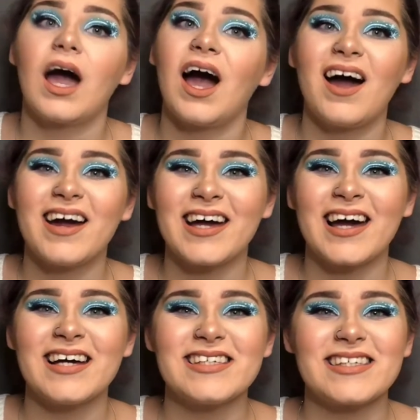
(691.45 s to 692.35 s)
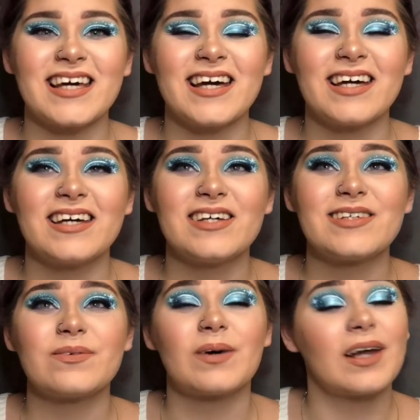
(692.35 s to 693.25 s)
Alright guys, that is
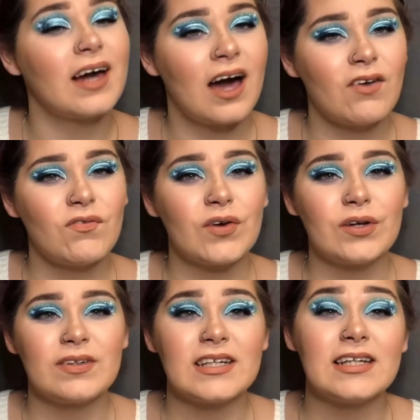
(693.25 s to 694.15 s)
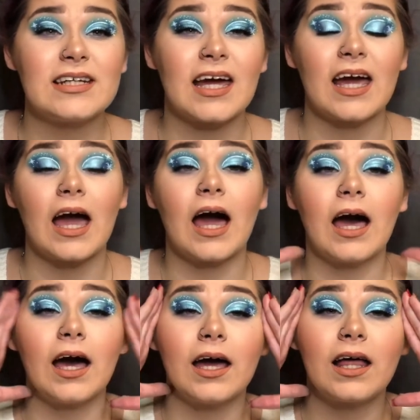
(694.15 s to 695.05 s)
what I have for you today.
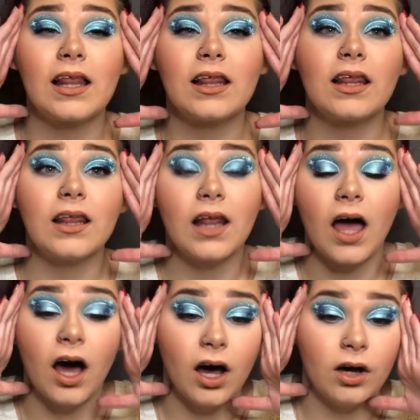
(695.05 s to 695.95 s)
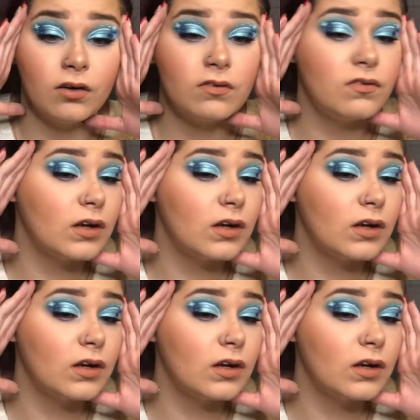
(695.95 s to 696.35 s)
I love